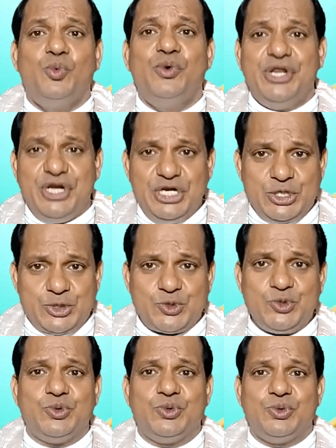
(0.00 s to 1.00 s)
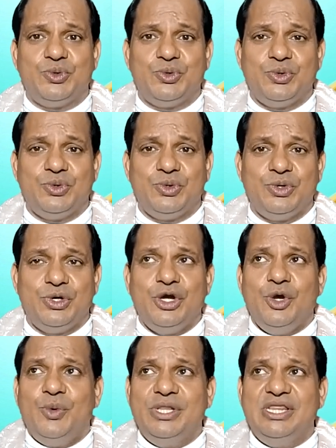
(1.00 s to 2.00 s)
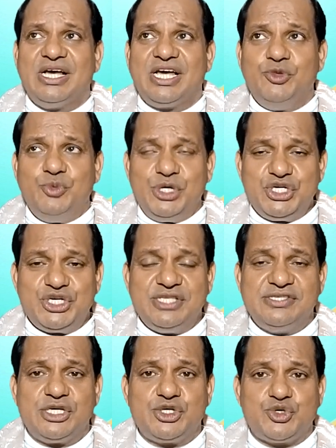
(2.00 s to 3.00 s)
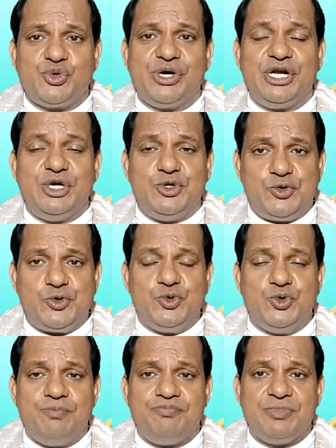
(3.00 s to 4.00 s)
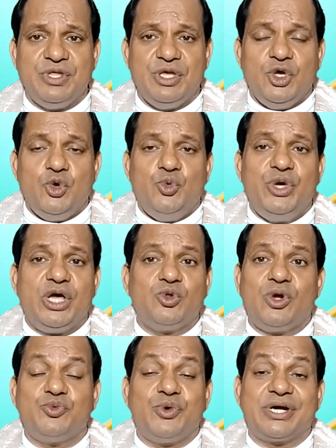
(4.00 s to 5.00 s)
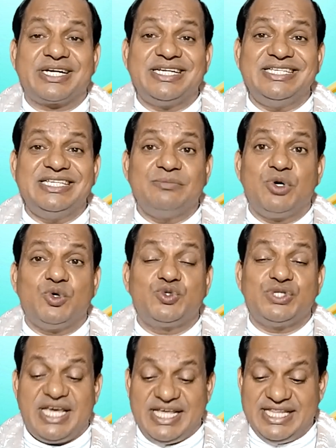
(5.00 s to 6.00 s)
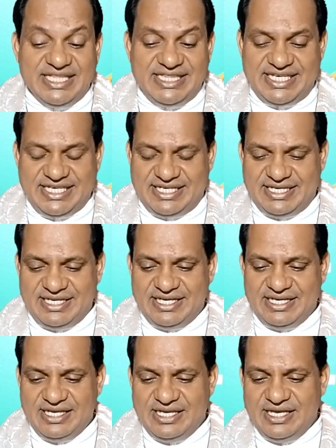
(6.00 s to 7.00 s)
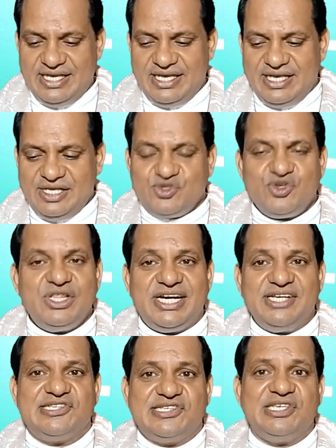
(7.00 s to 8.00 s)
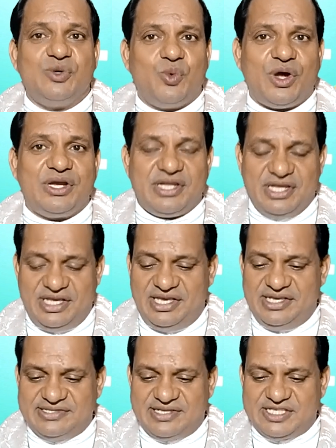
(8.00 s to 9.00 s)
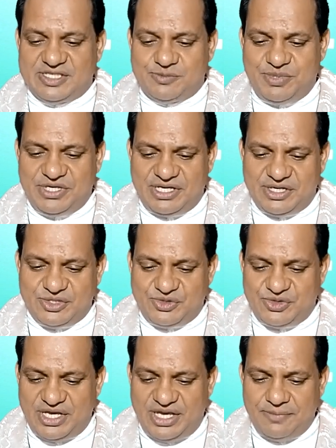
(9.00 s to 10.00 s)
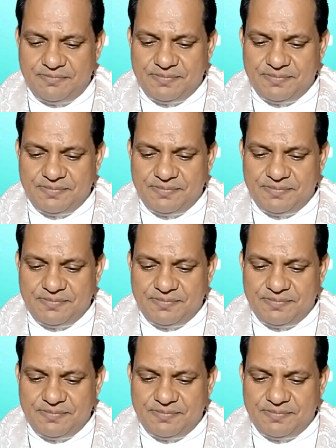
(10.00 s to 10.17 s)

very true when the convictions are sure and true we are not worried about anything so let us see what is uh, speaking today